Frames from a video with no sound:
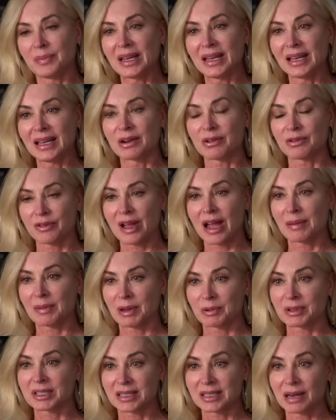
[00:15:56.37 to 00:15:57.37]
being in a
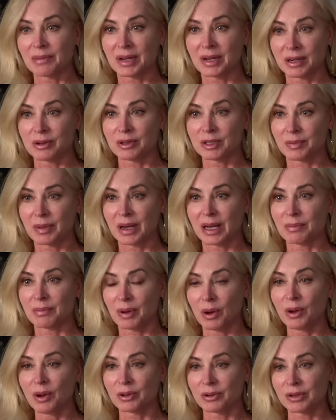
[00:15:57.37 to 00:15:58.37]
family with somebody who's
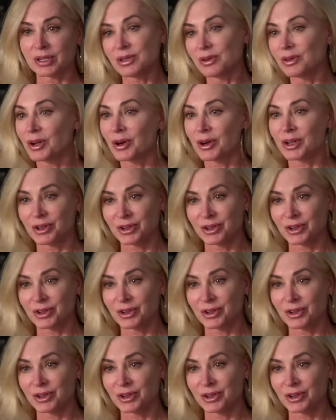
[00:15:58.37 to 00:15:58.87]
bipolar is you're